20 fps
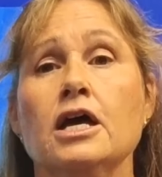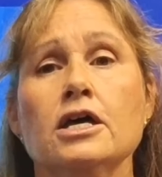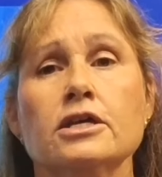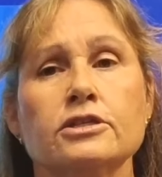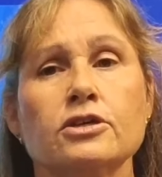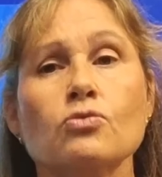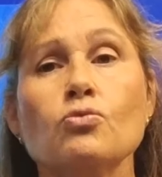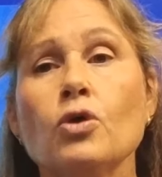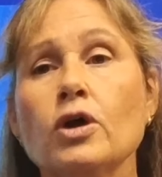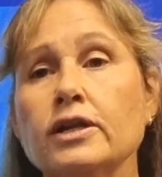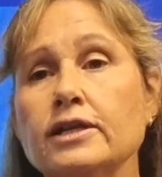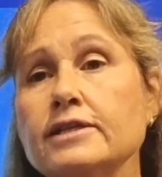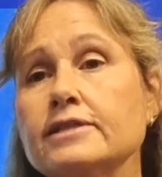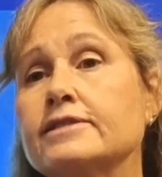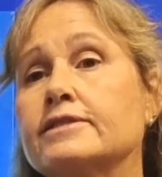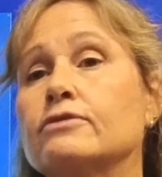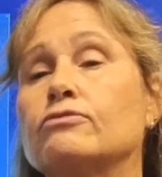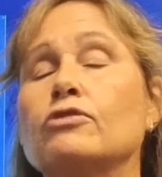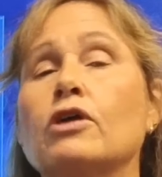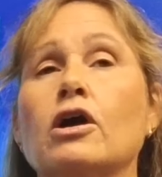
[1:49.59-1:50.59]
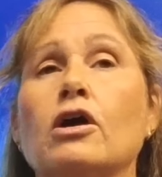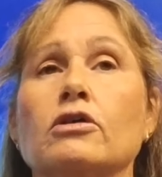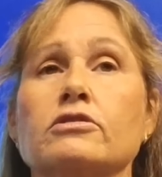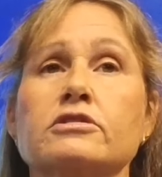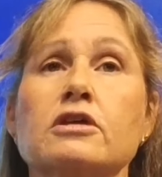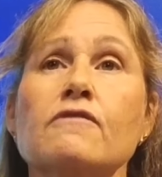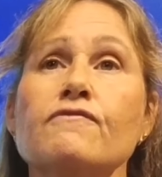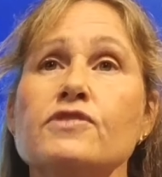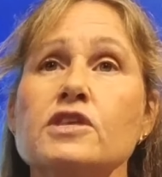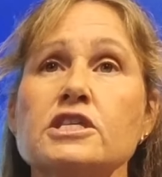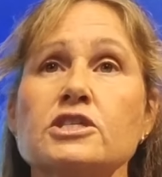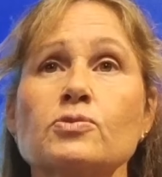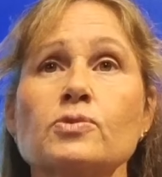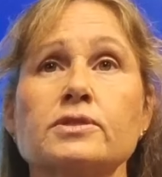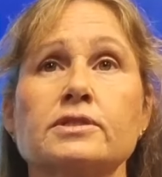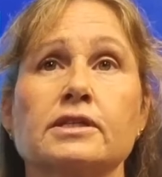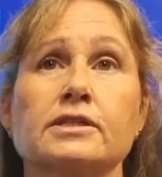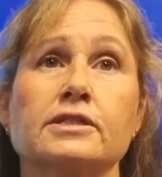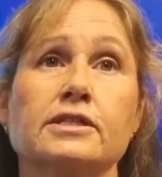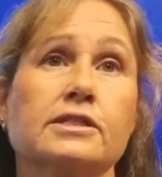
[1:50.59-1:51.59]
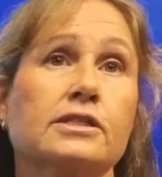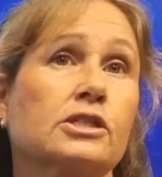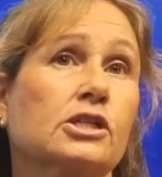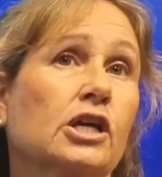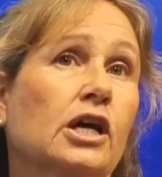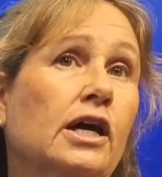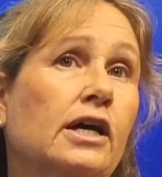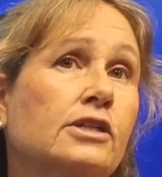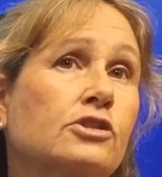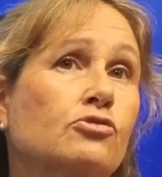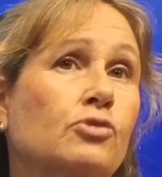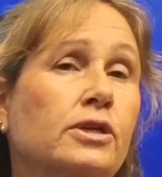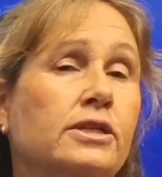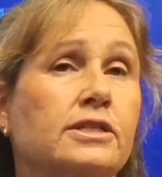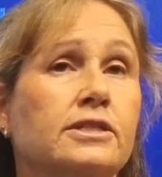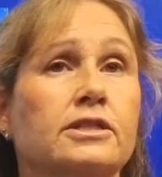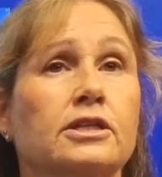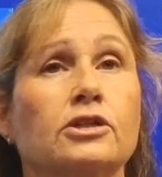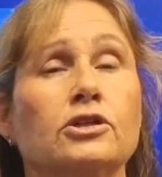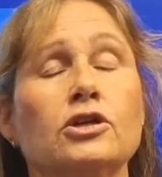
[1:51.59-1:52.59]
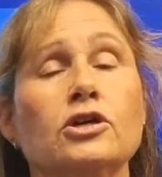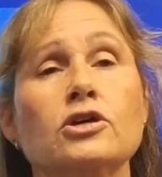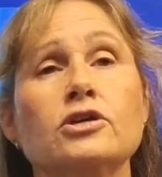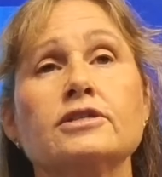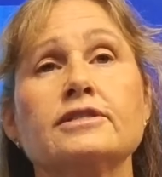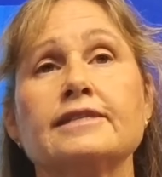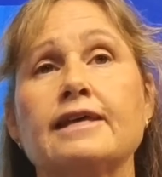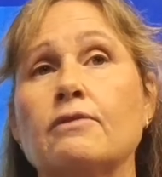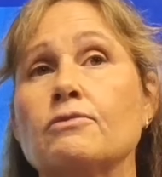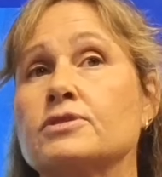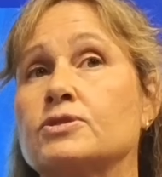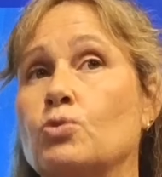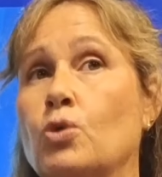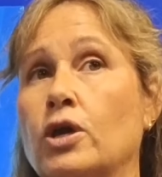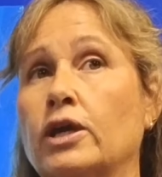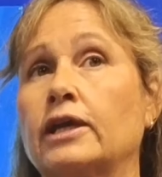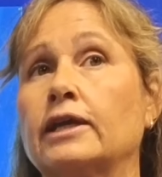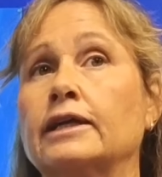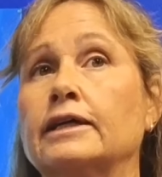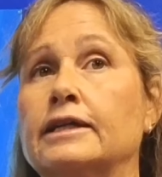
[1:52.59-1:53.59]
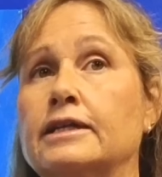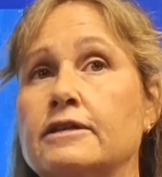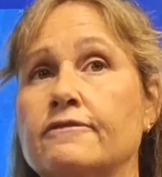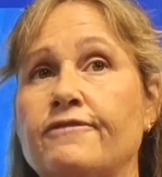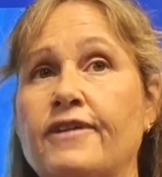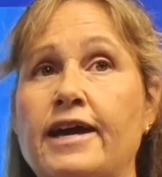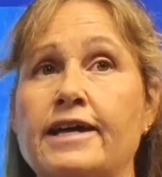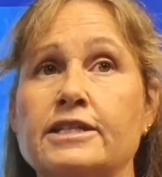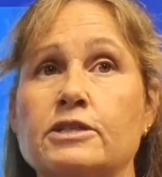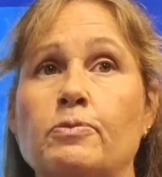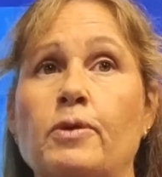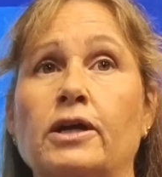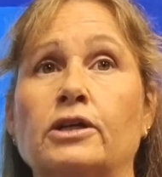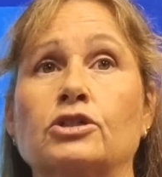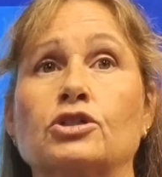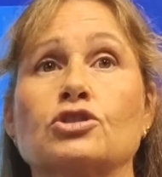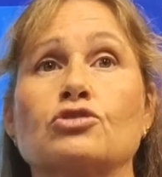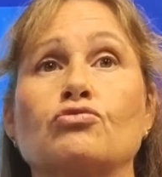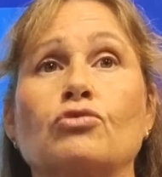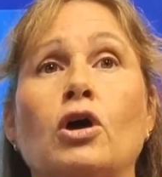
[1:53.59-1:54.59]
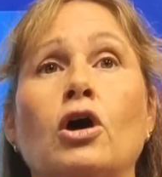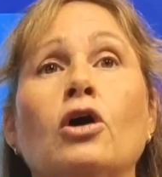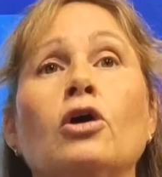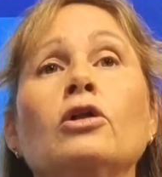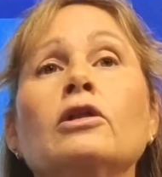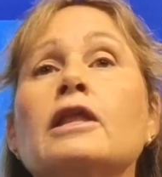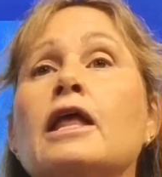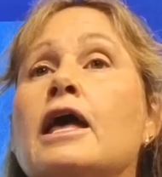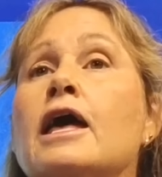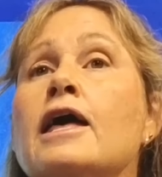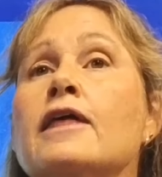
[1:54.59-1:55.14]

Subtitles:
So what is the role? So if this was a discharge registered nurse that was working in an advanced practice role,